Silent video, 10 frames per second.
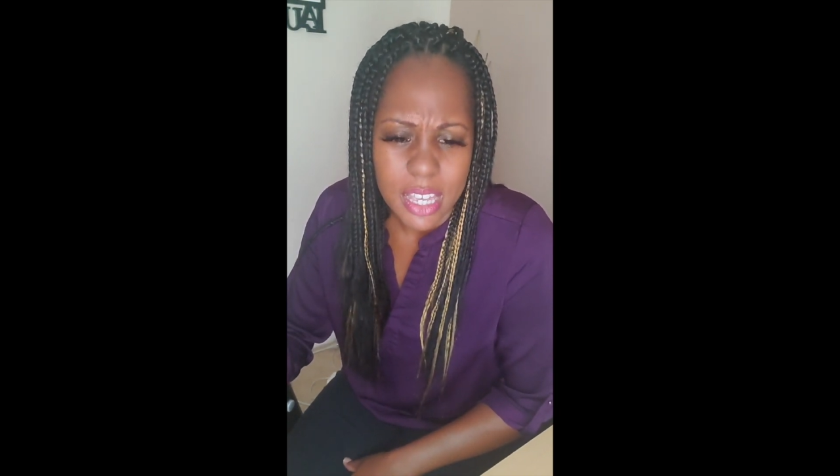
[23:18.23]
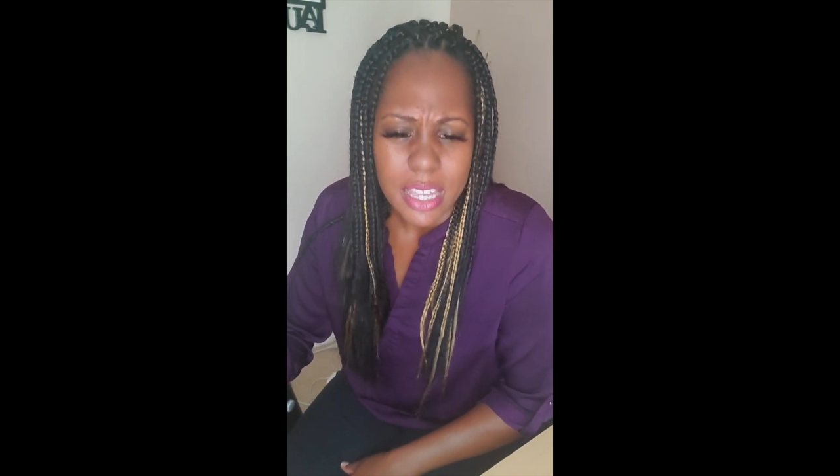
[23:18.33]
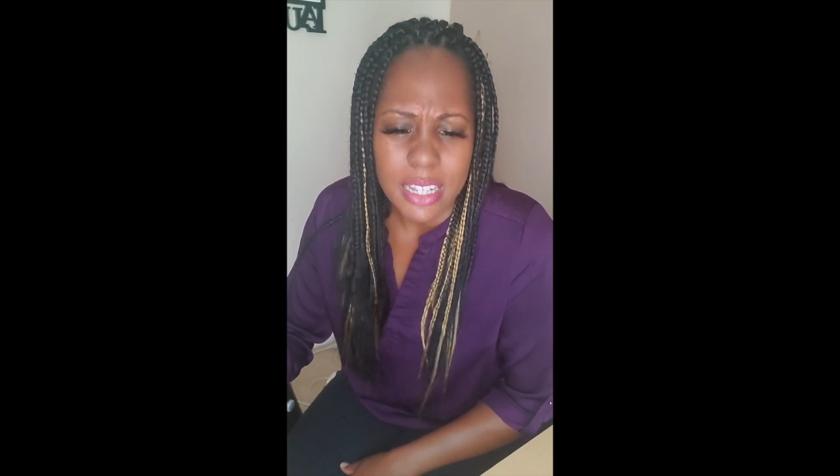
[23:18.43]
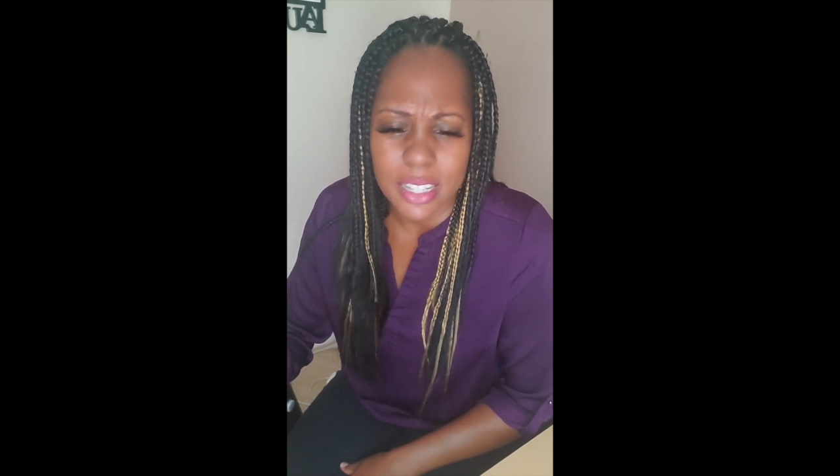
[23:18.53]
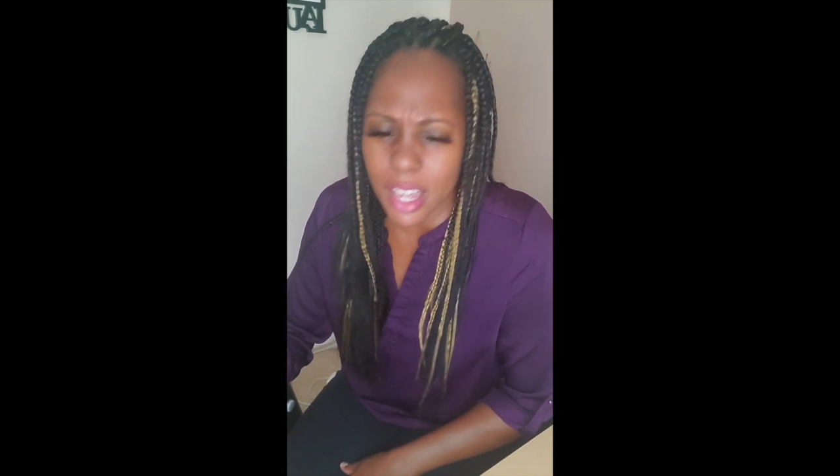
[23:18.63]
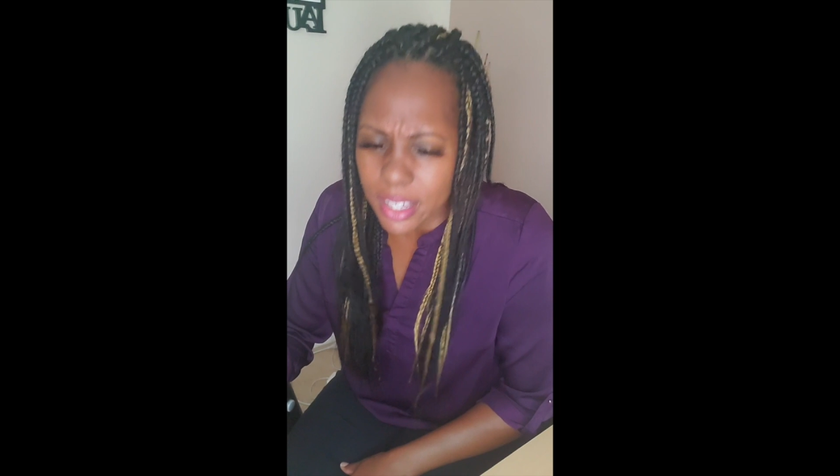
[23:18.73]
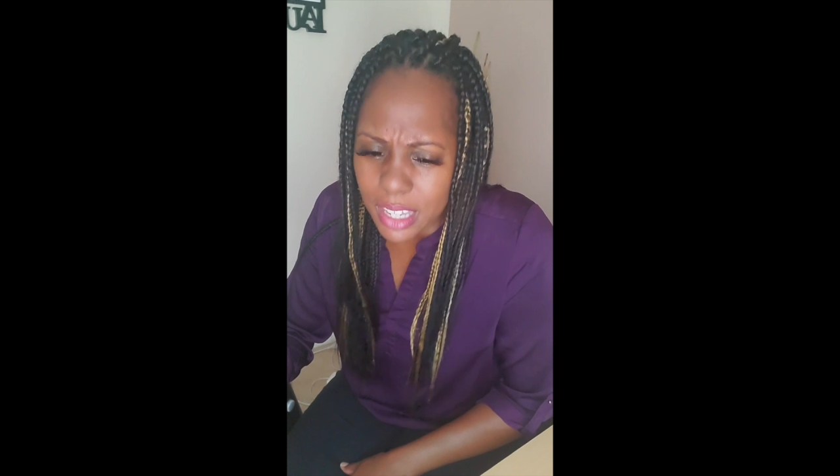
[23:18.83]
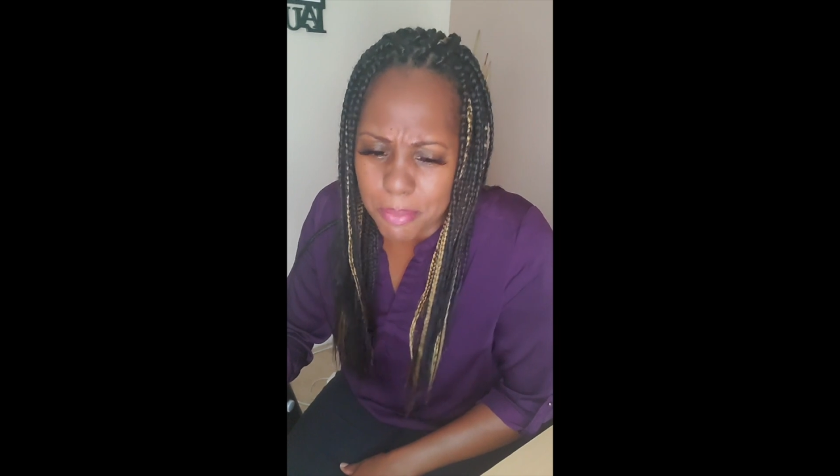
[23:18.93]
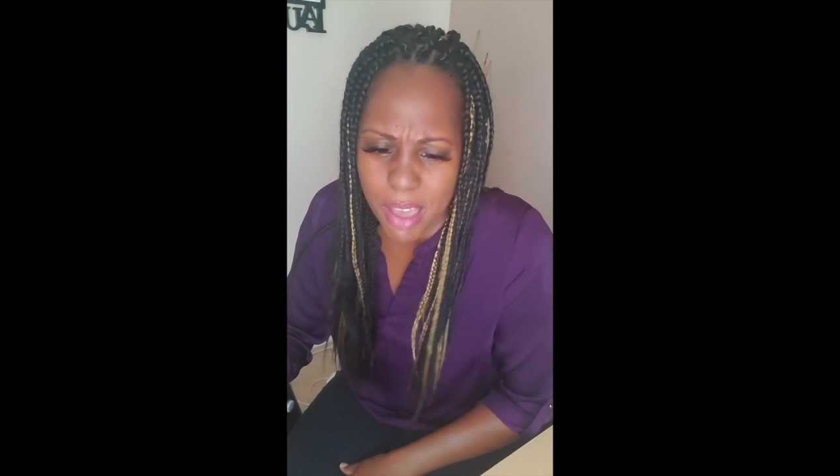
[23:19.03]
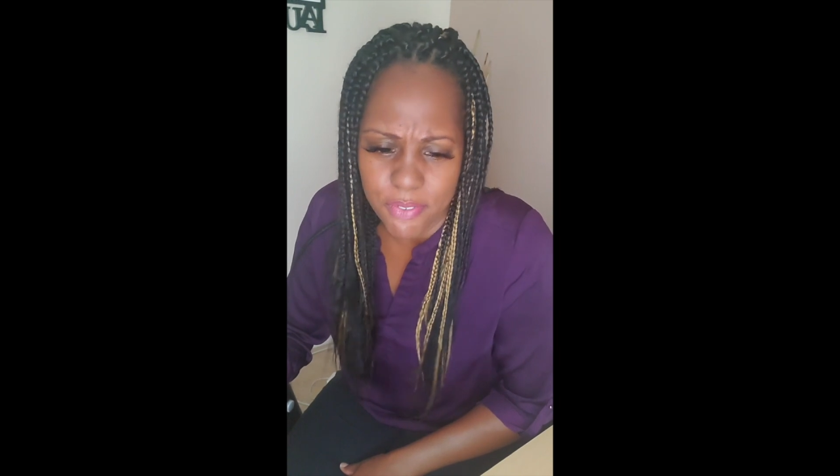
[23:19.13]
Lucky
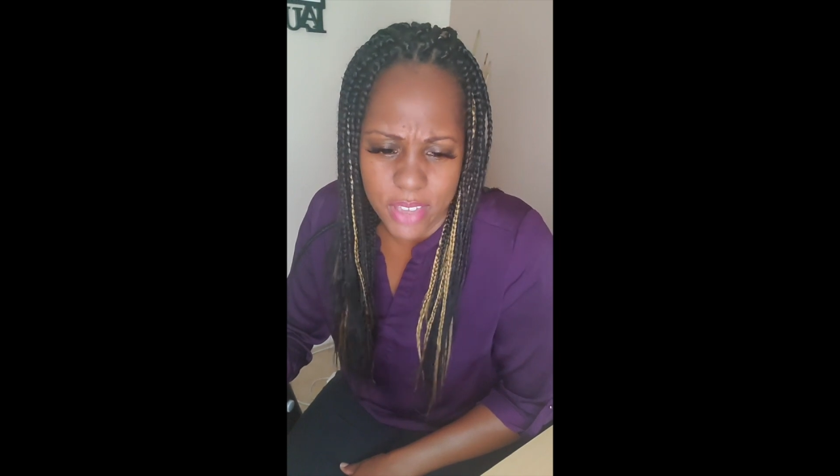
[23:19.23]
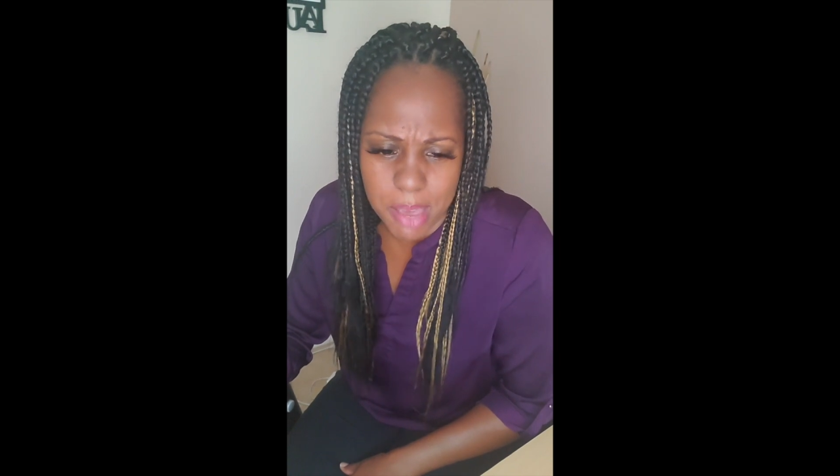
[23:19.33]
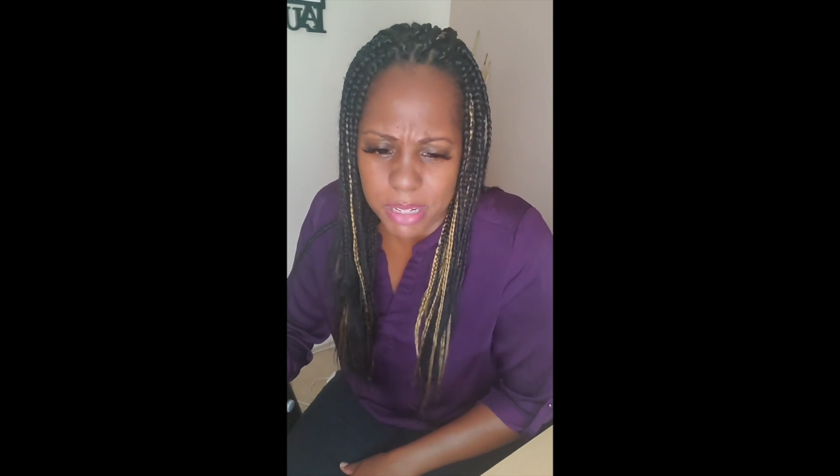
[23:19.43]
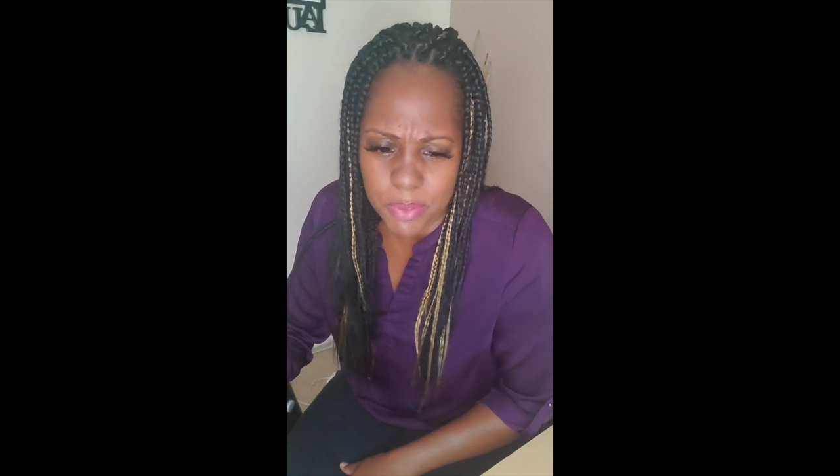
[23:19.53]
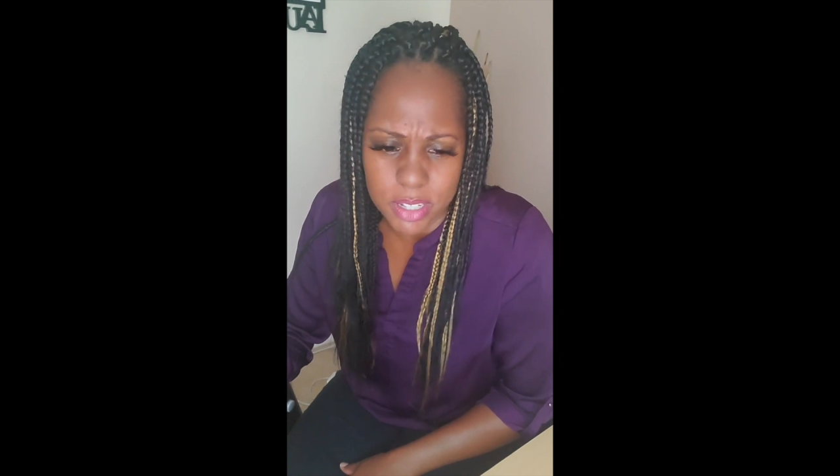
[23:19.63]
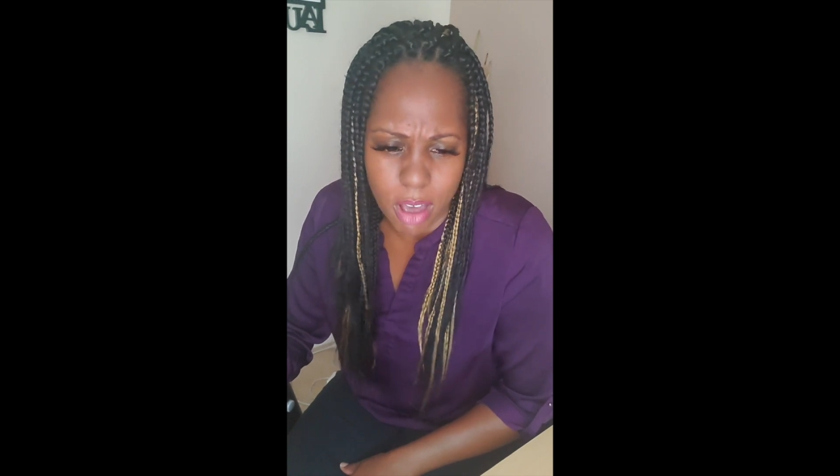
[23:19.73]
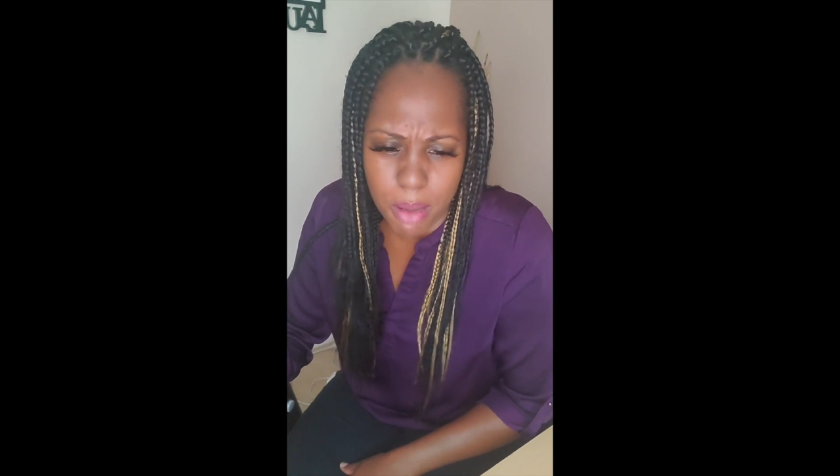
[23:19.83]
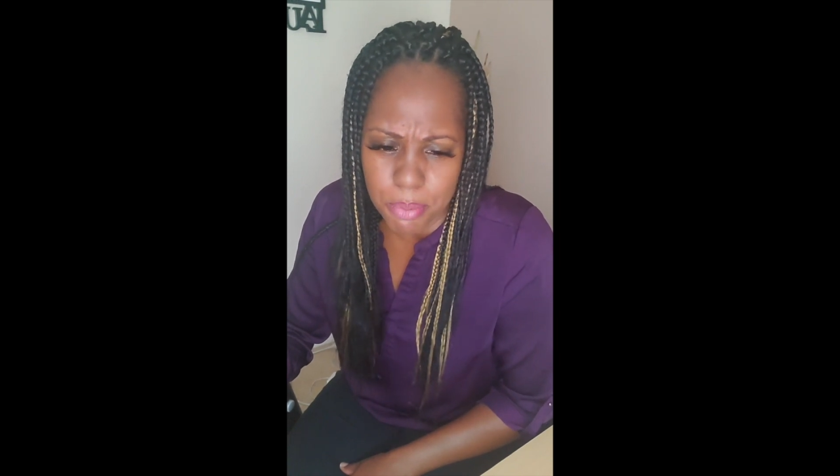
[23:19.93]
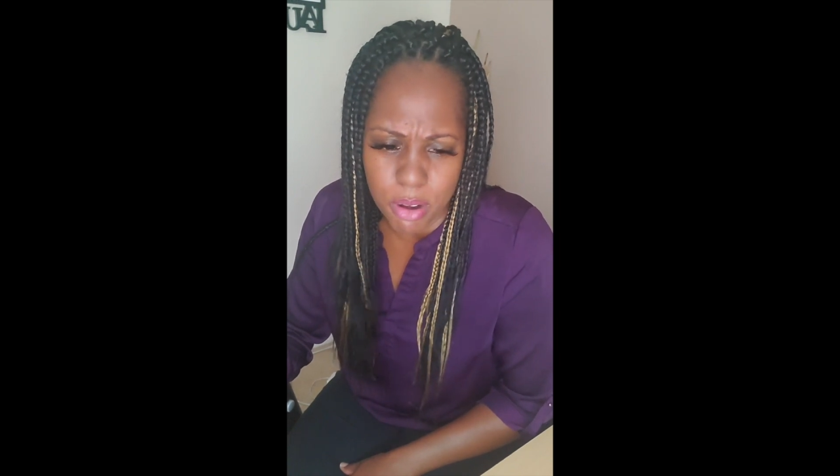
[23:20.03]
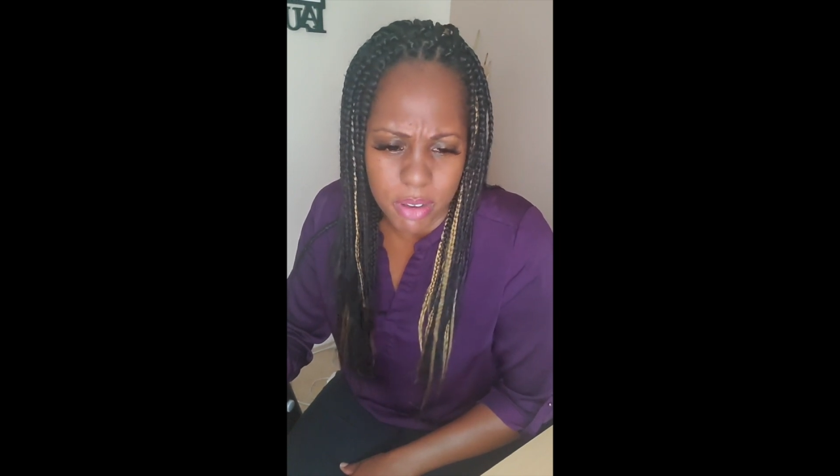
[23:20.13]
my family was all
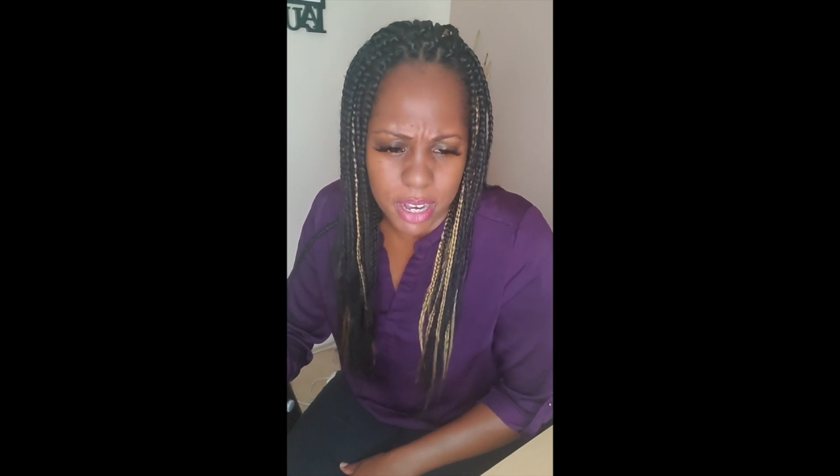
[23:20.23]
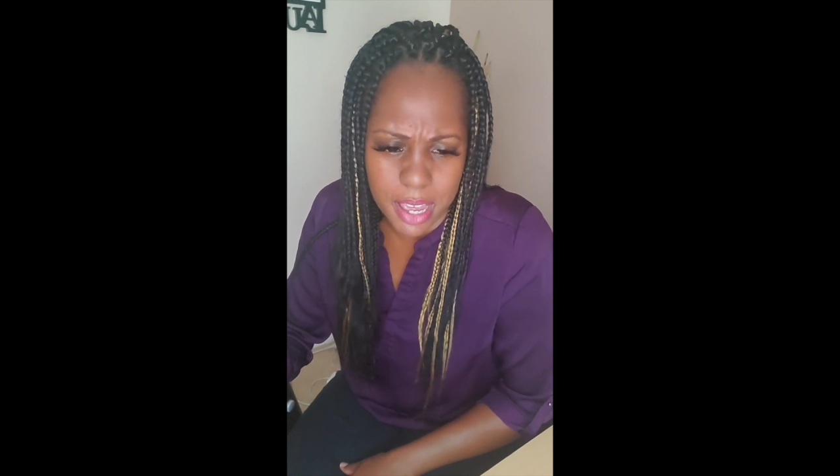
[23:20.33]
broken